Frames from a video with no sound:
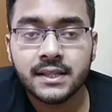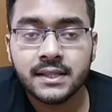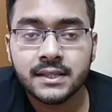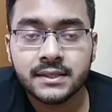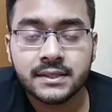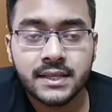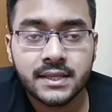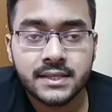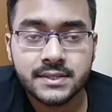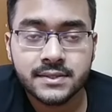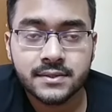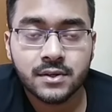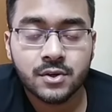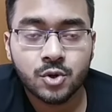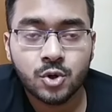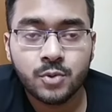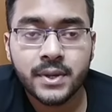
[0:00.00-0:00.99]
these
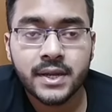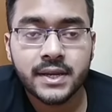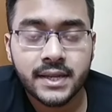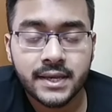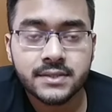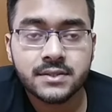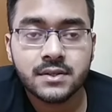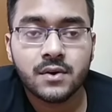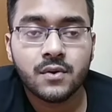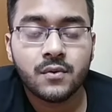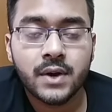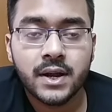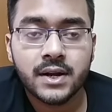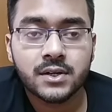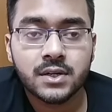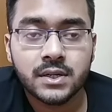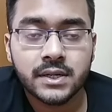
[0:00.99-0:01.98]
gloomy days
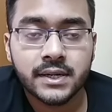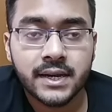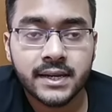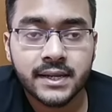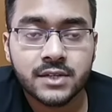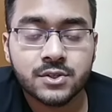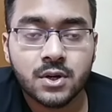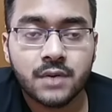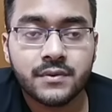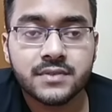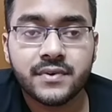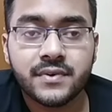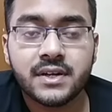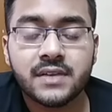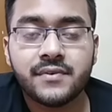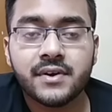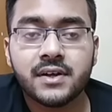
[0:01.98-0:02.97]
where getting a job is very
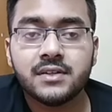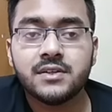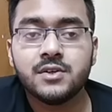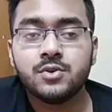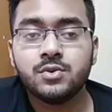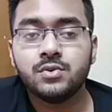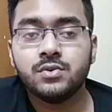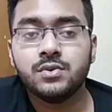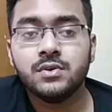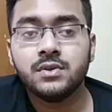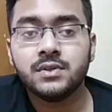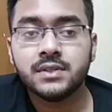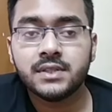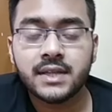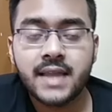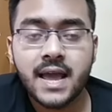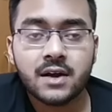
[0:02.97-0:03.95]
difficult due to
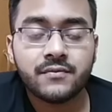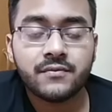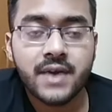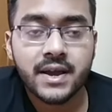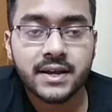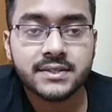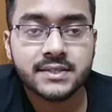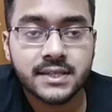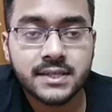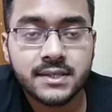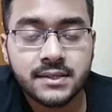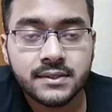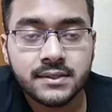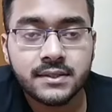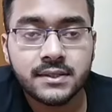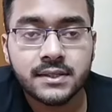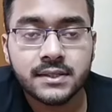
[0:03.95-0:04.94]
the lack of vacancy.
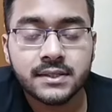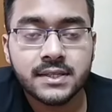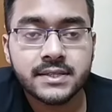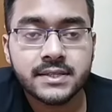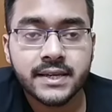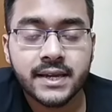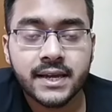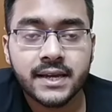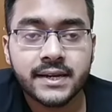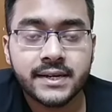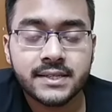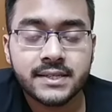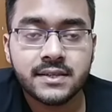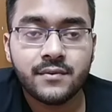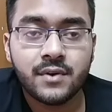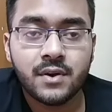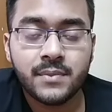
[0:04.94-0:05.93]
This AAI
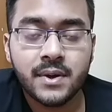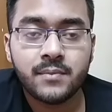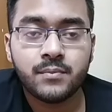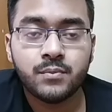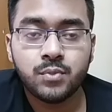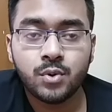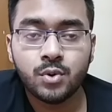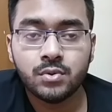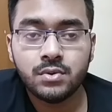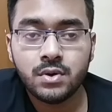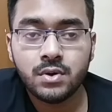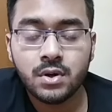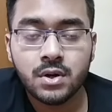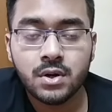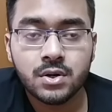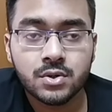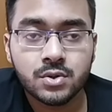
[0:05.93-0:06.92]
ATC will be a boon
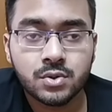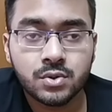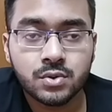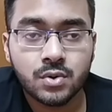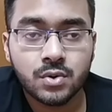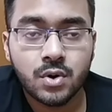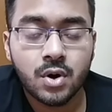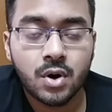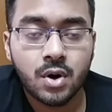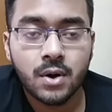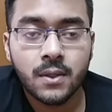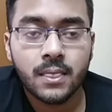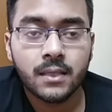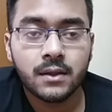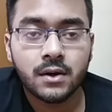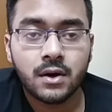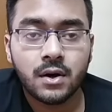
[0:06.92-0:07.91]
to
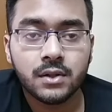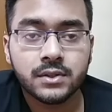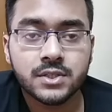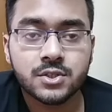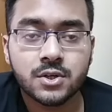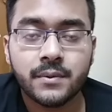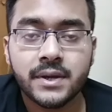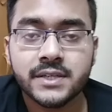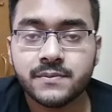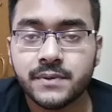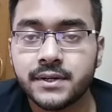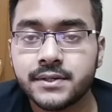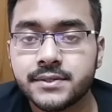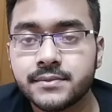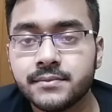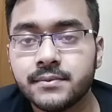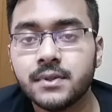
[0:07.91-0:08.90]
all the job
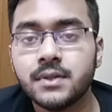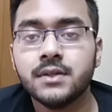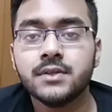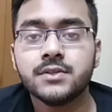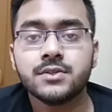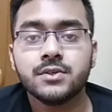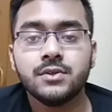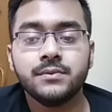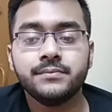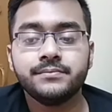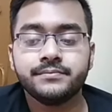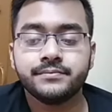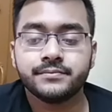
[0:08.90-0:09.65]
aspirants. So